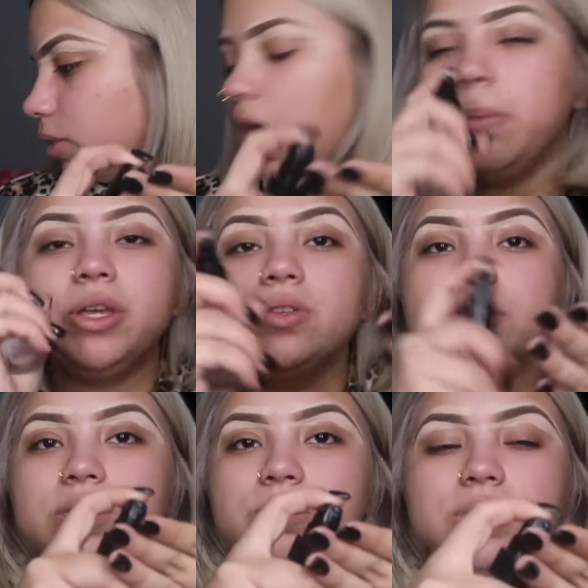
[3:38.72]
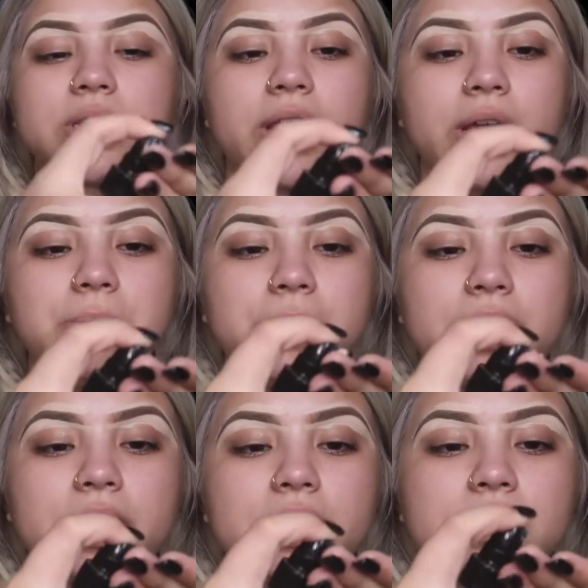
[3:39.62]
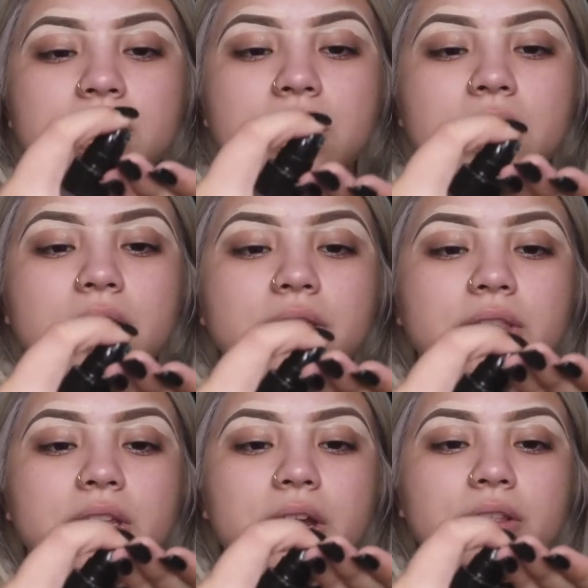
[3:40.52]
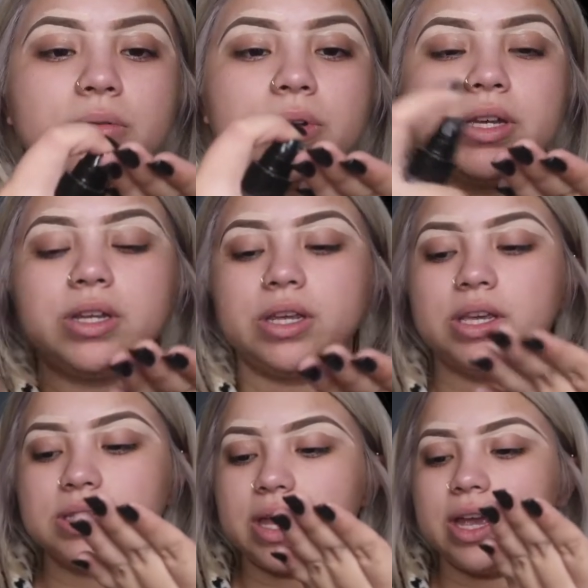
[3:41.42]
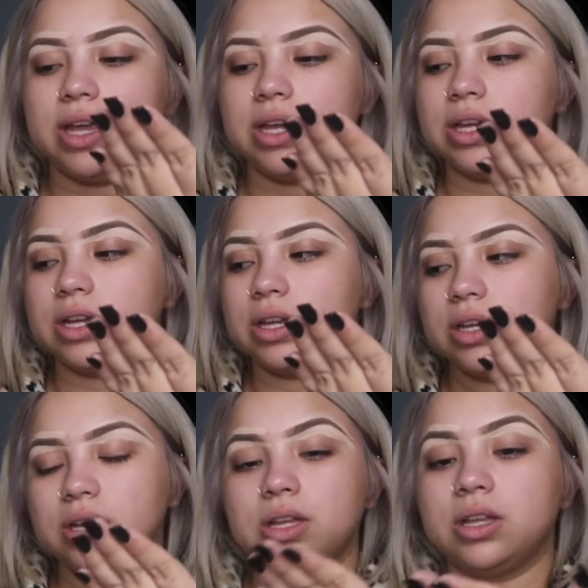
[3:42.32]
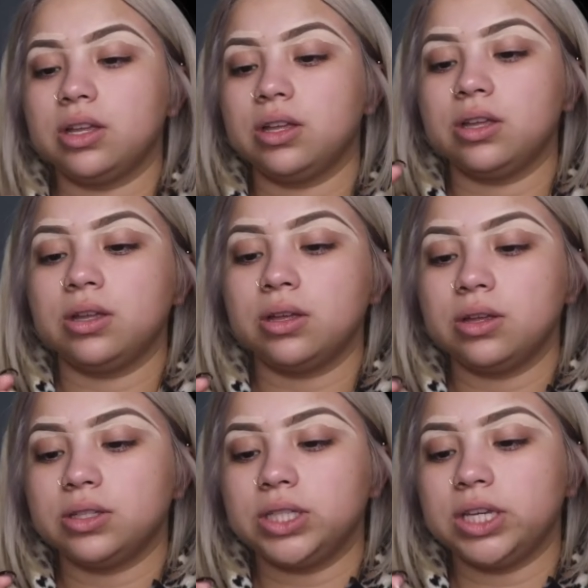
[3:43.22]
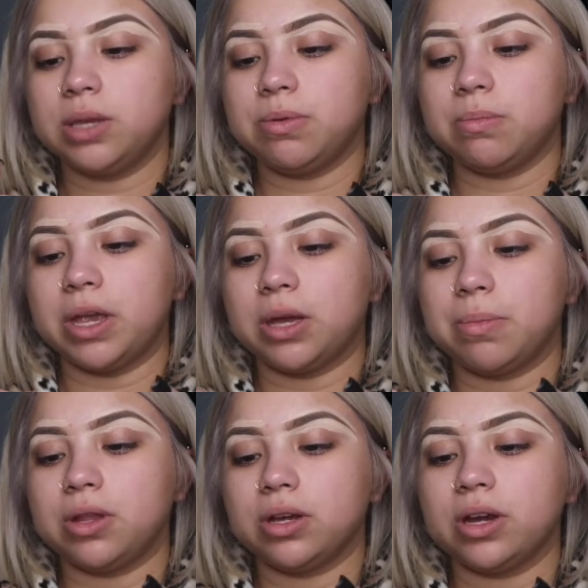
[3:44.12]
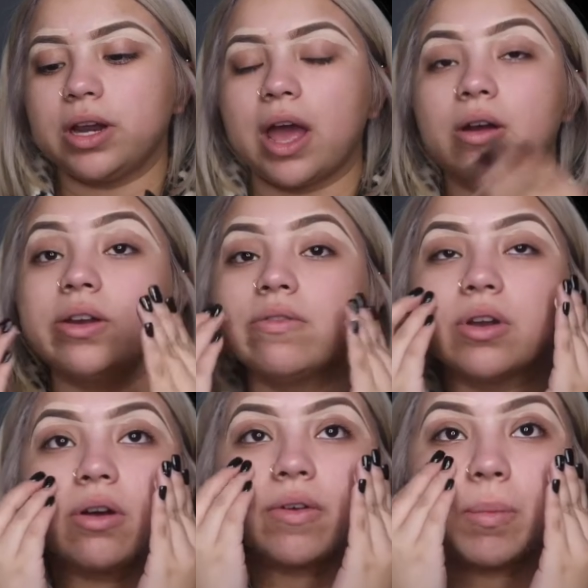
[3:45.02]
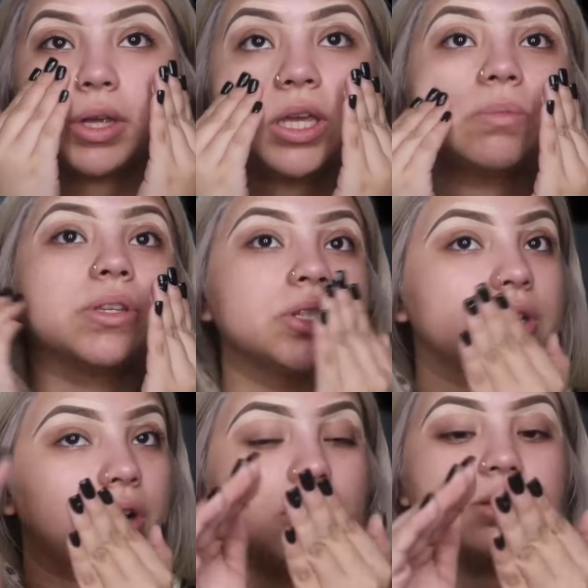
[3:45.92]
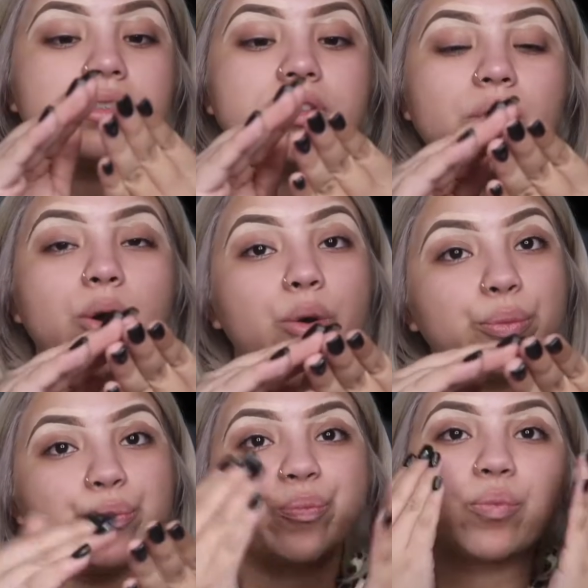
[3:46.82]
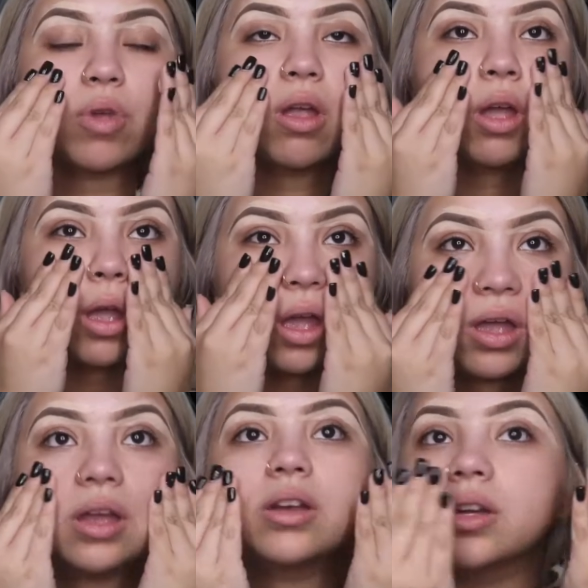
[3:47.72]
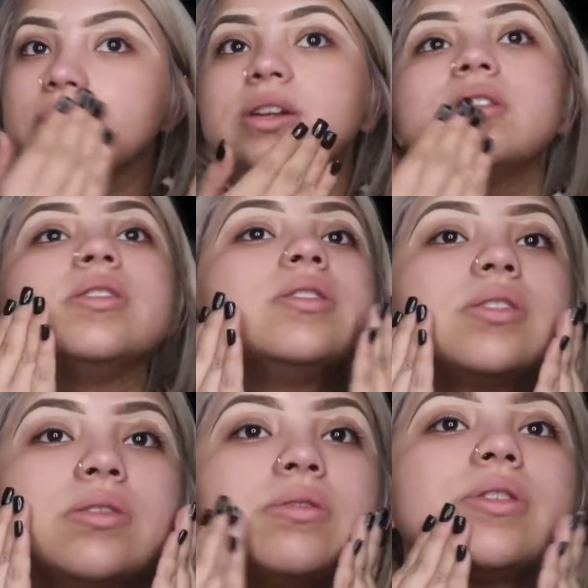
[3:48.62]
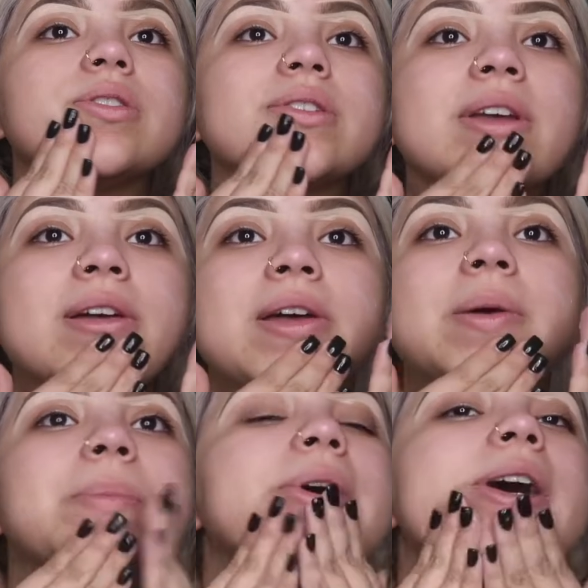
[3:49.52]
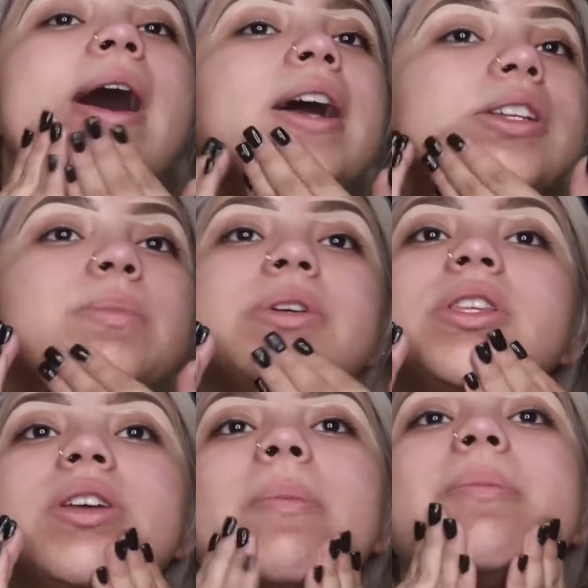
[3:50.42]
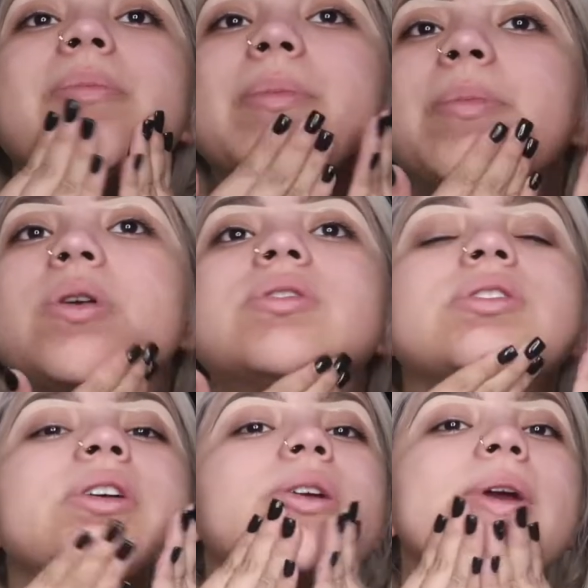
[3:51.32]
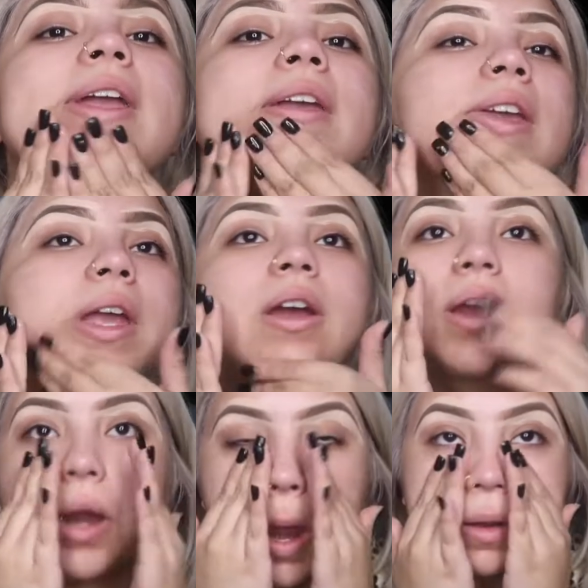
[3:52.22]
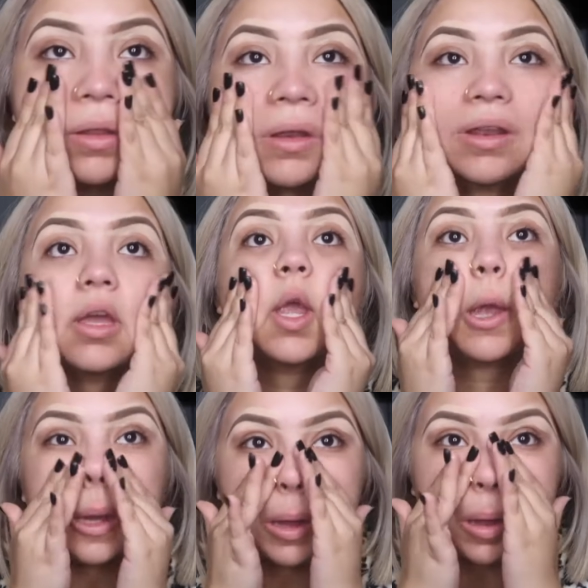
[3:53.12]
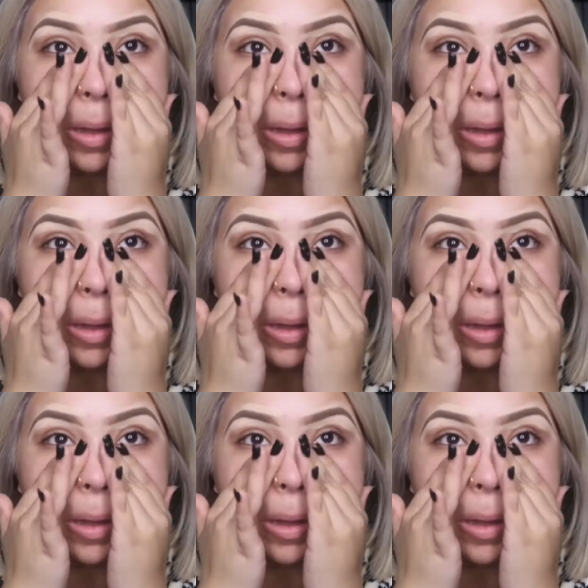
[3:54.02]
gonna use this one tonight because the other one is like to keep your makeup on longer, and I don't even know if I'm gonna keep this shit on, so, because who knows. But I just put this on mostly like right here, and then like